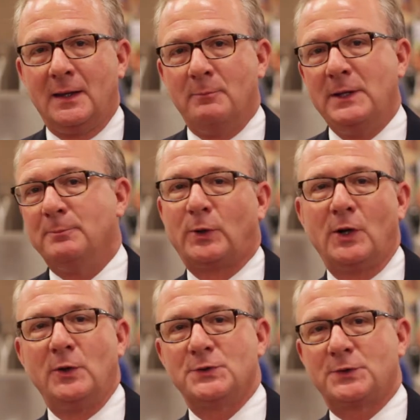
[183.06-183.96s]
Meat and
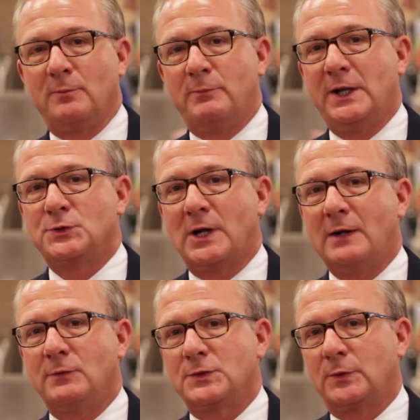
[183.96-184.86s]
produce are big
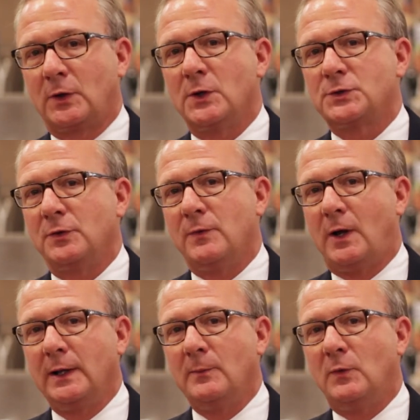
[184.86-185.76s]
drivers for grocery
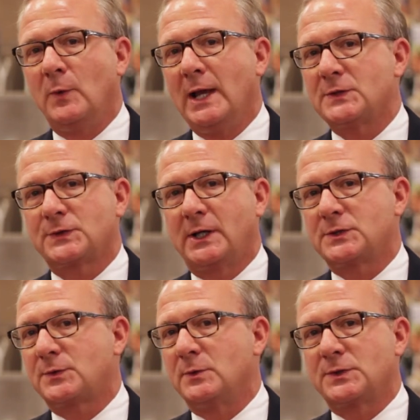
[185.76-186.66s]
volume. When we ask
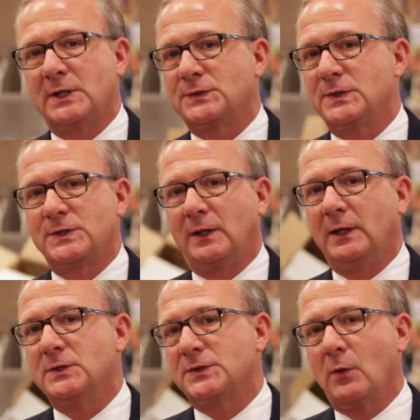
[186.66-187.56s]
customers
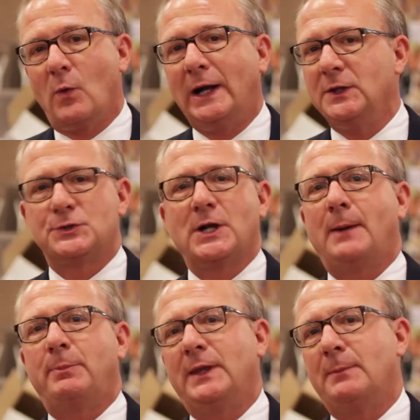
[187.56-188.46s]
consistently, they say, why do you
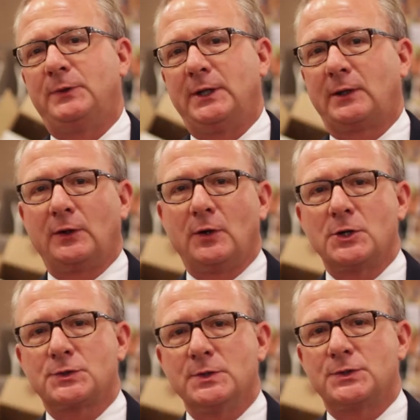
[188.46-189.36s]
shop at that particular grocery